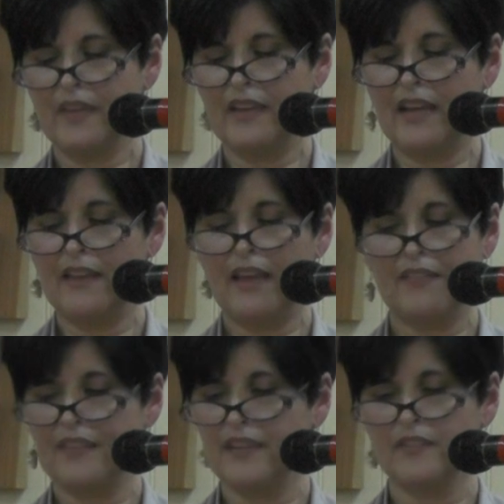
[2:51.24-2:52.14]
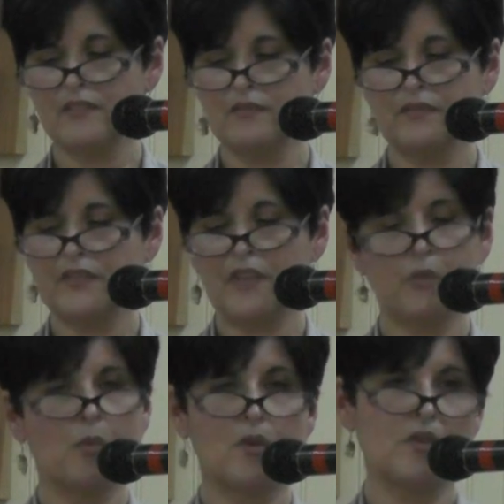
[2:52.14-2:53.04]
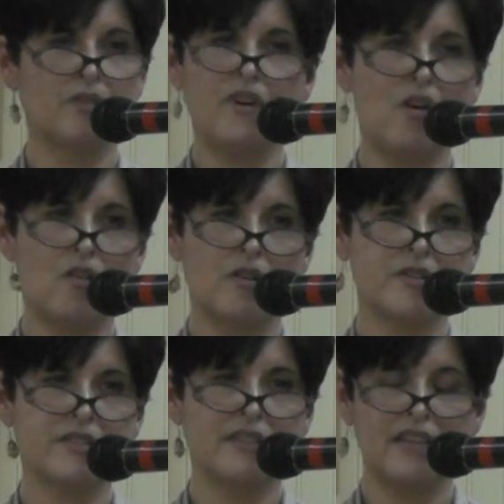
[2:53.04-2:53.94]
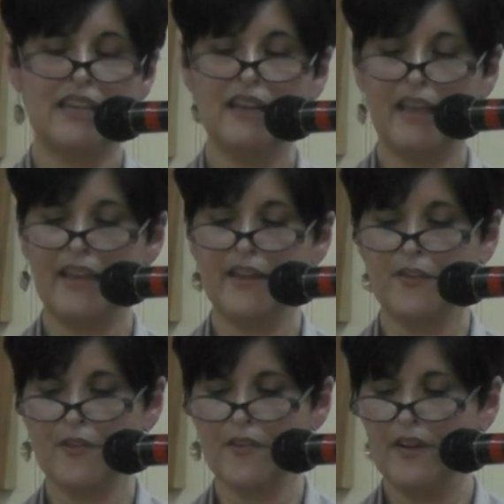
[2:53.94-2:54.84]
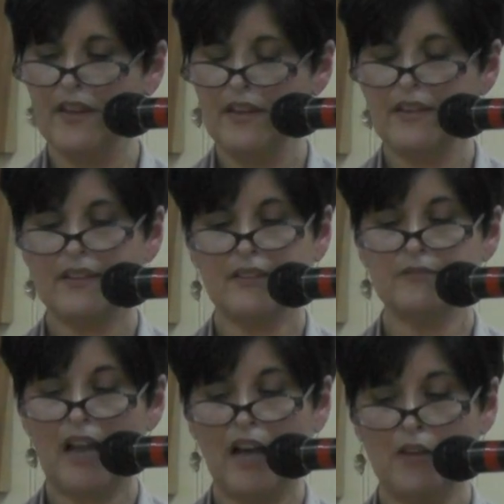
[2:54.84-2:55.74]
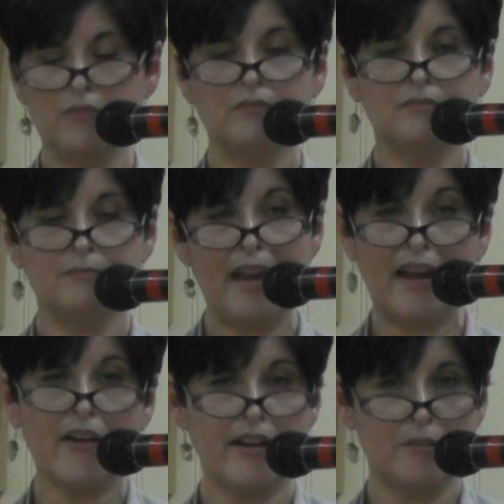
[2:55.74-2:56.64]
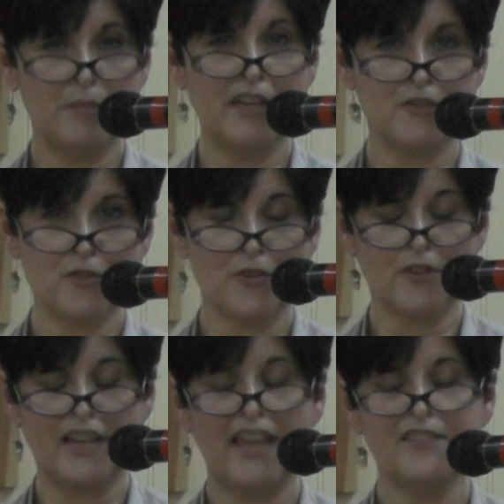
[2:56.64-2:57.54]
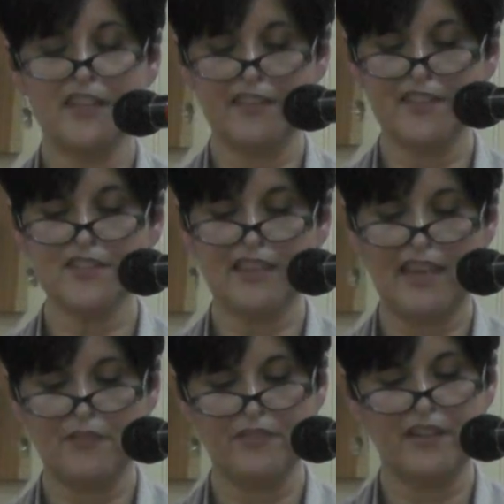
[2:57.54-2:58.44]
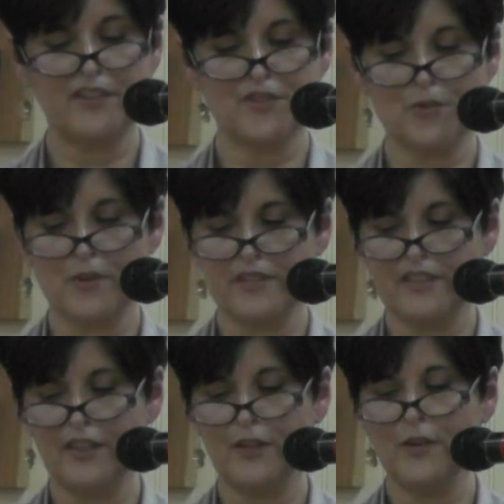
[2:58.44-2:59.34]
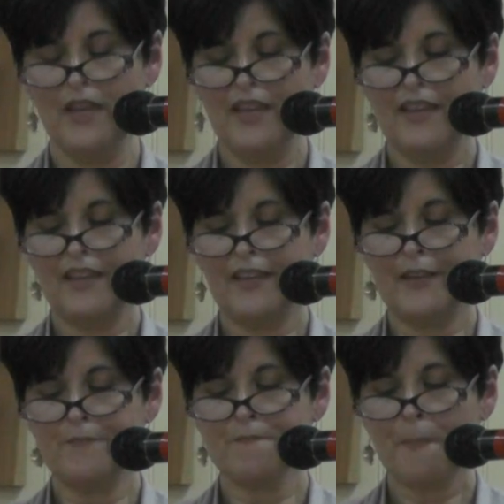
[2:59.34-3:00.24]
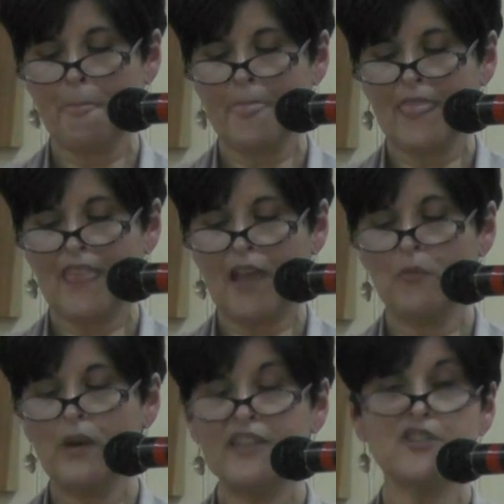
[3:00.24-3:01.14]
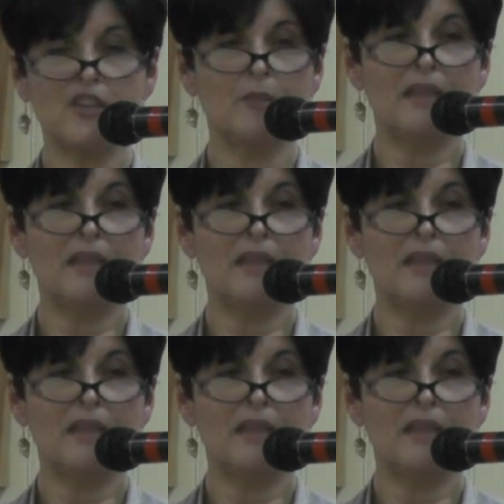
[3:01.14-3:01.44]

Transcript: I thought the world of Horace. And he later married me and Gerald. And I have to tell you this kind of funny story too. I went to him